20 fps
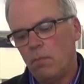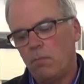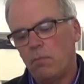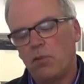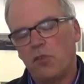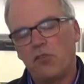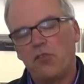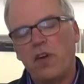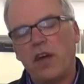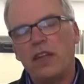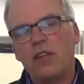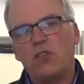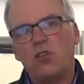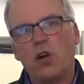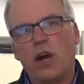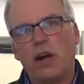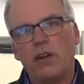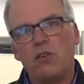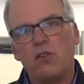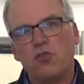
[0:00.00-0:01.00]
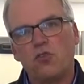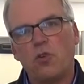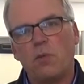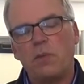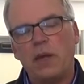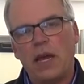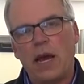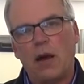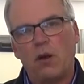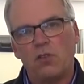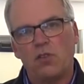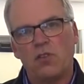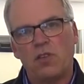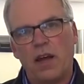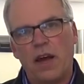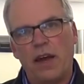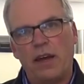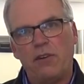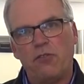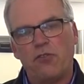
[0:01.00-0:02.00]
prevent charges from the
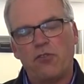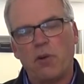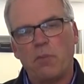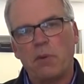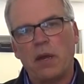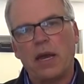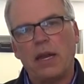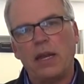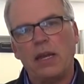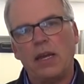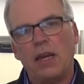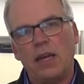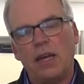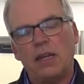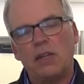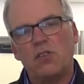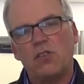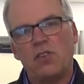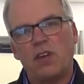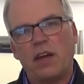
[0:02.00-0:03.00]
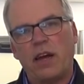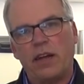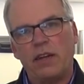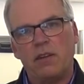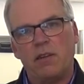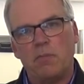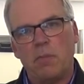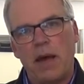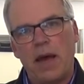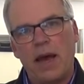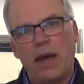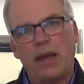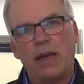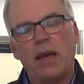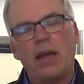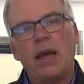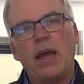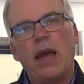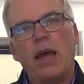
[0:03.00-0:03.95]
outside from getting inside the bag